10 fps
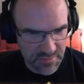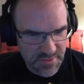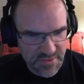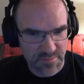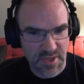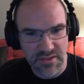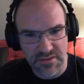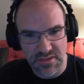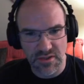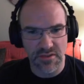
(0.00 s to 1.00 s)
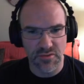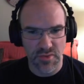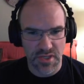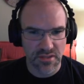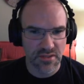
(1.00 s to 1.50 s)
was to manually call
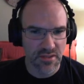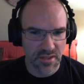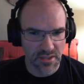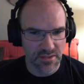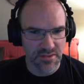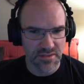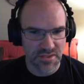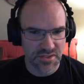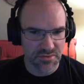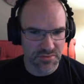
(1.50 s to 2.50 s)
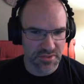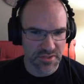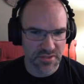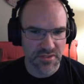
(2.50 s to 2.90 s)
awake and destroy